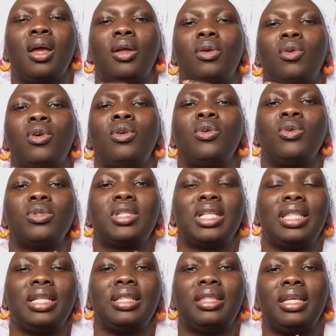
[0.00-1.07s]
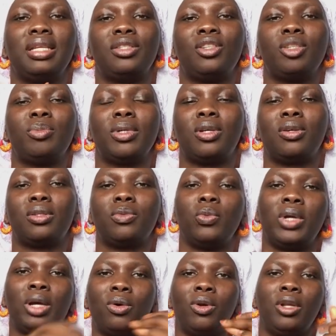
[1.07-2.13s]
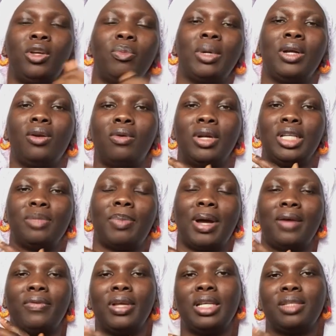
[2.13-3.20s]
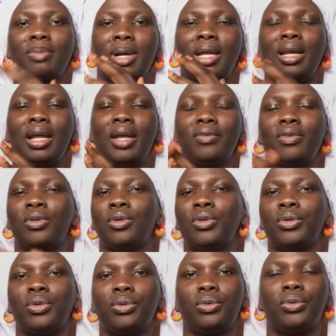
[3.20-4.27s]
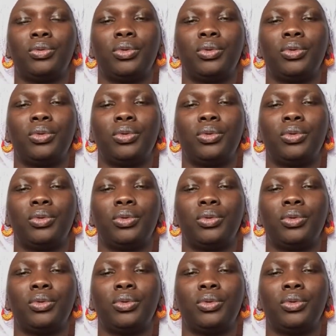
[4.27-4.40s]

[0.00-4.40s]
Don't do certain things just because we're all human. No one is perfect. It's my life. No.